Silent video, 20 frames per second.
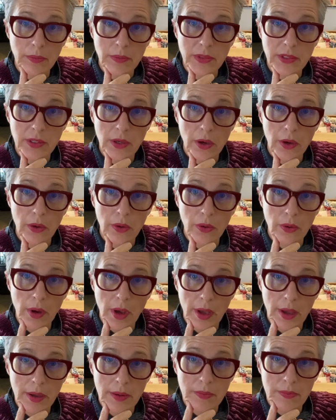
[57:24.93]
So
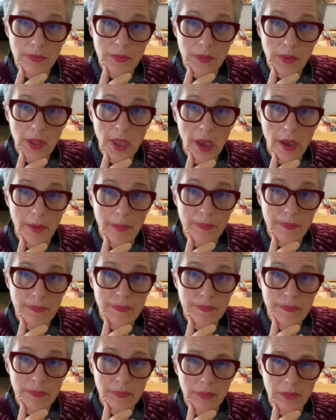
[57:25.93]
yeah,
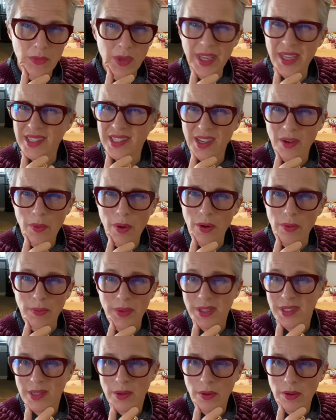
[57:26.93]
well, I guess I won't,
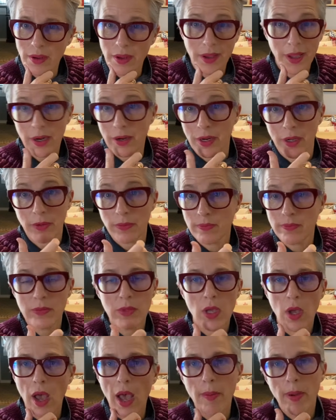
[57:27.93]
because I don't know.
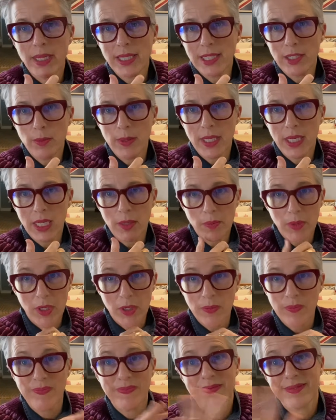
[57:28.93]
I might still be in limbo.
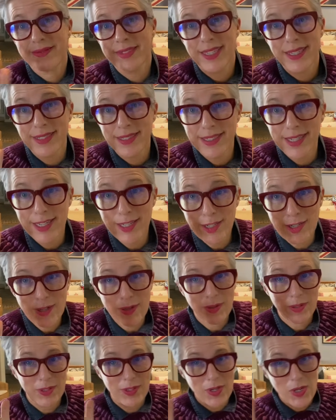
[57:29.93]
Stay
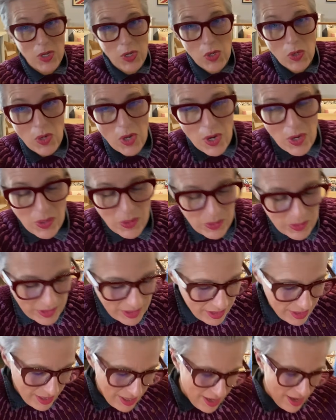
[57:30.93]
tuned. Who knows?
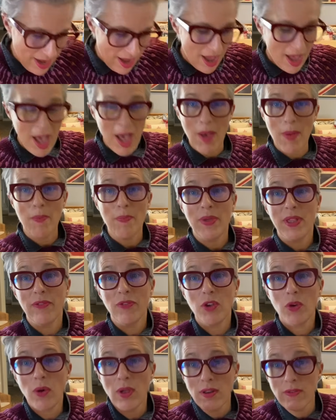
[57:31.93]
But if
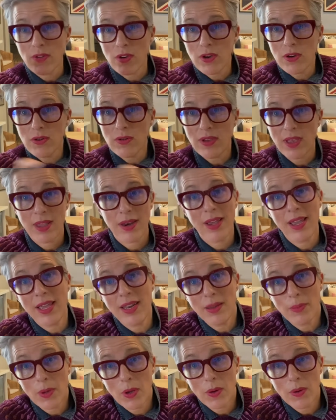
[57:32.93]
you're going to Vogue and I end
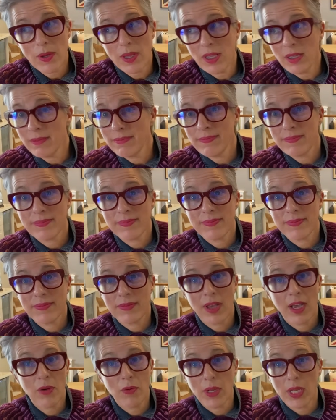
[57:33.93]
up going,
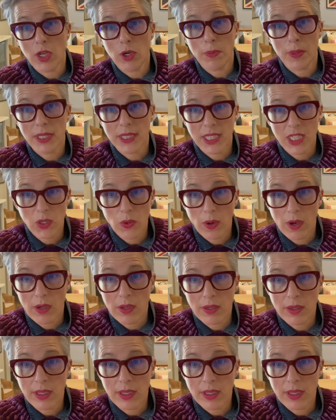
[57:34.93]
I really hope I see you all.